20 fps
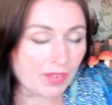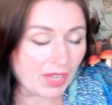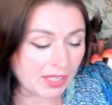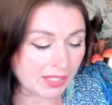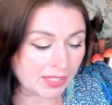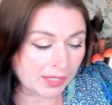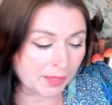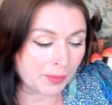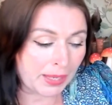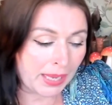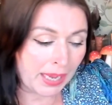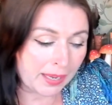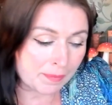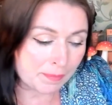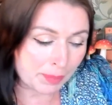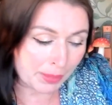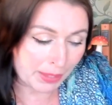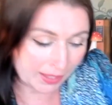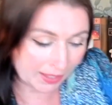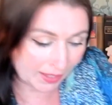So
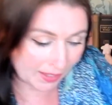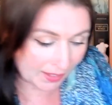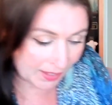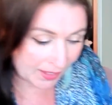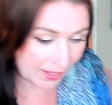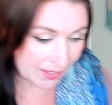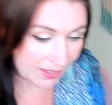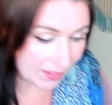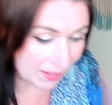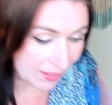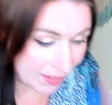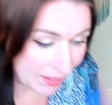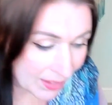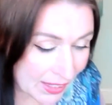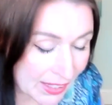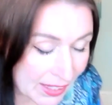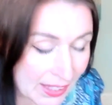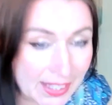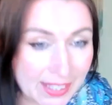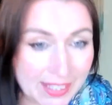again, because
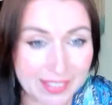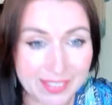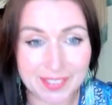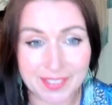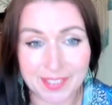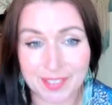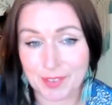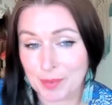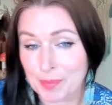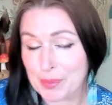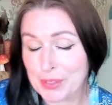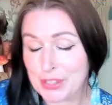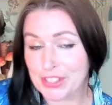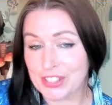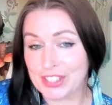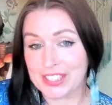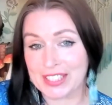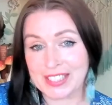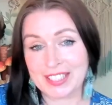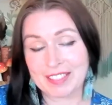this is an
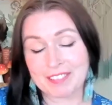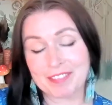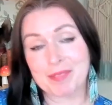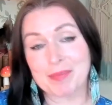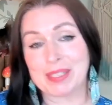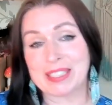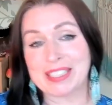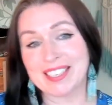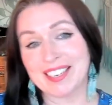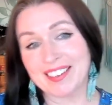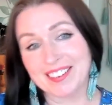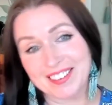opportunity for me to